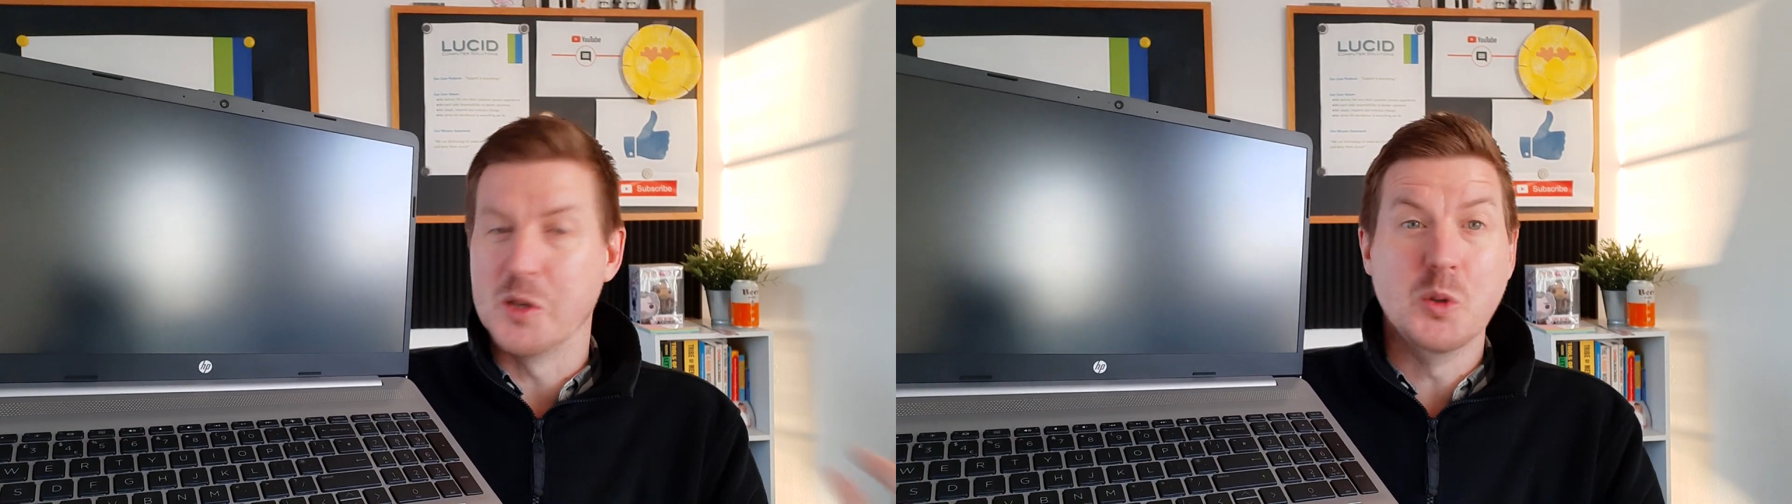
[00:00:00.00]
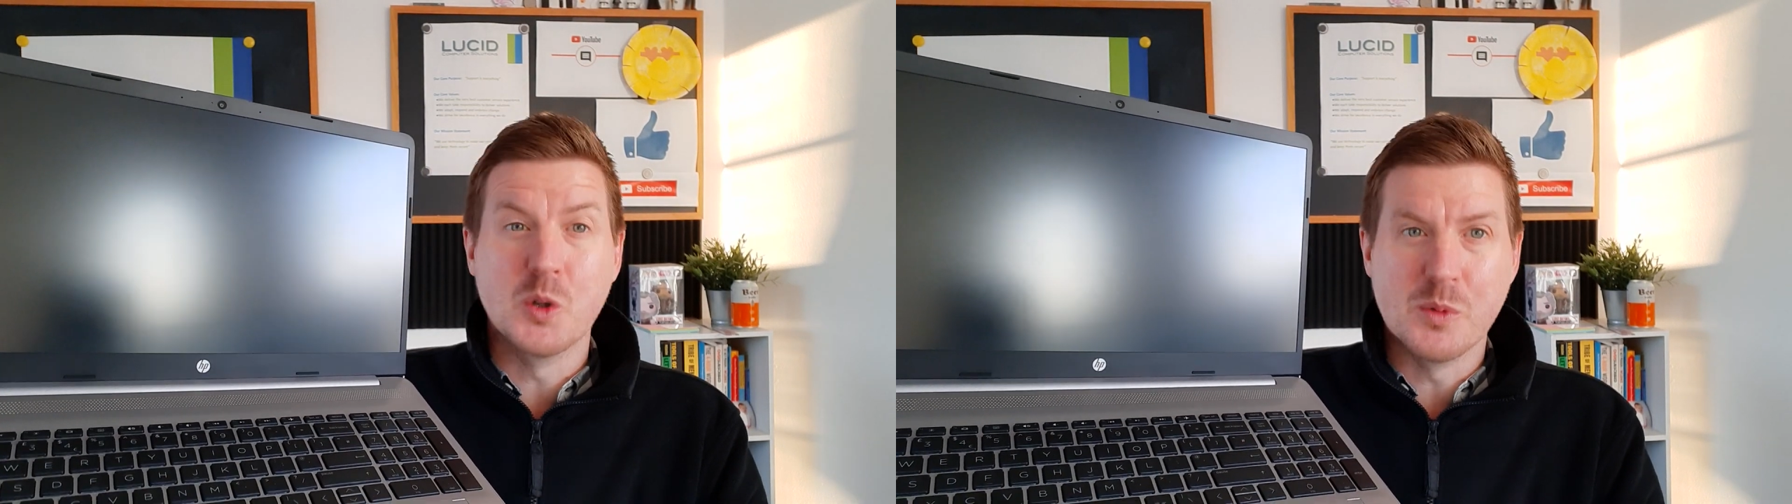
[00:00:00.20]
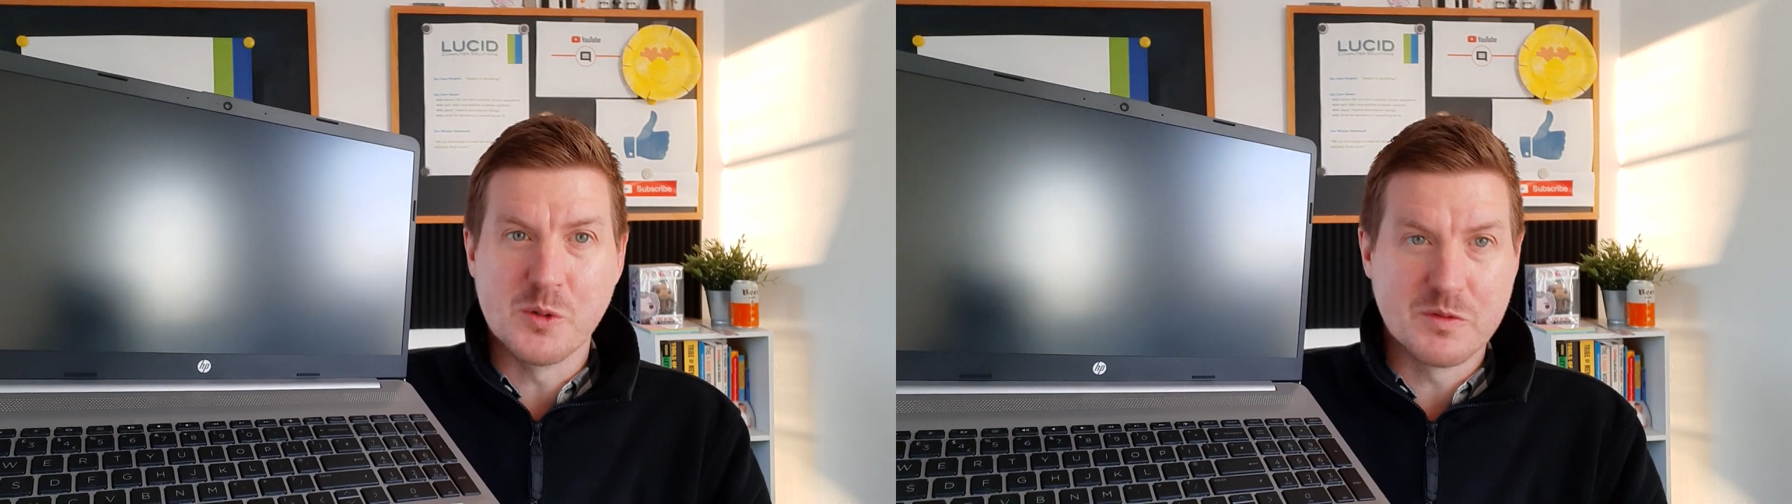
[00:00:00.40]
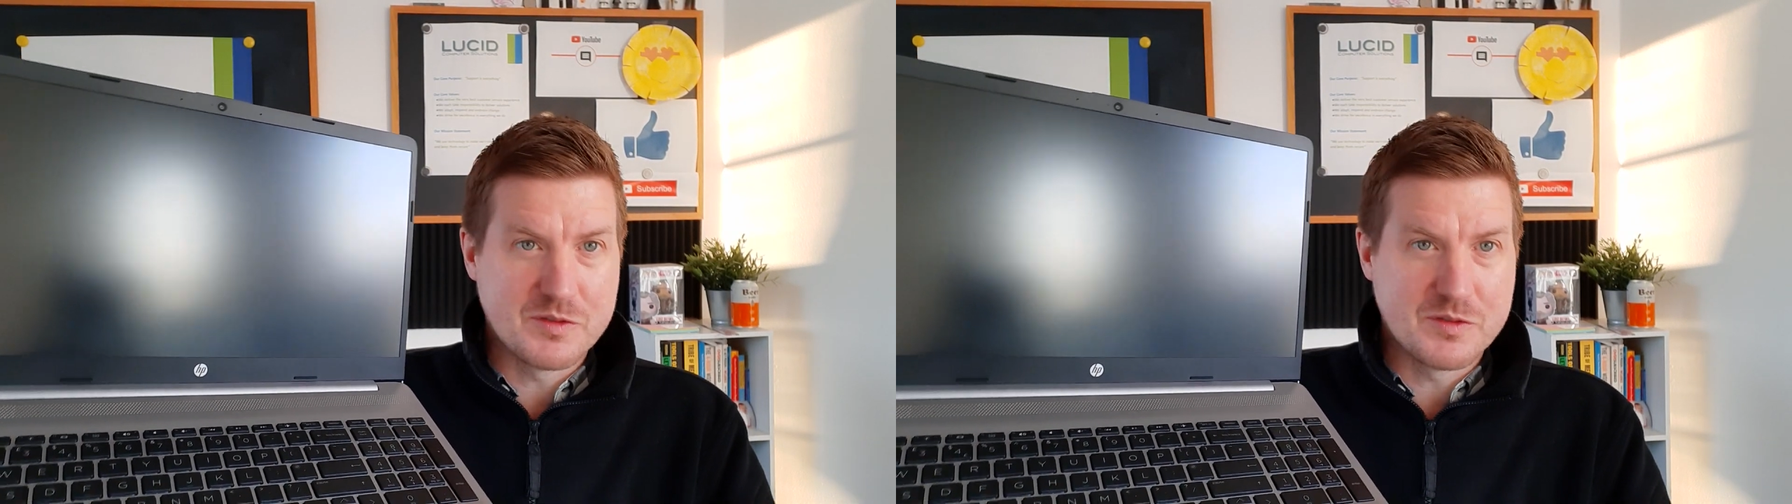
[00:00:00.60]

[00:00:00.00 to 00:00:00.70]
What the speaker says: normal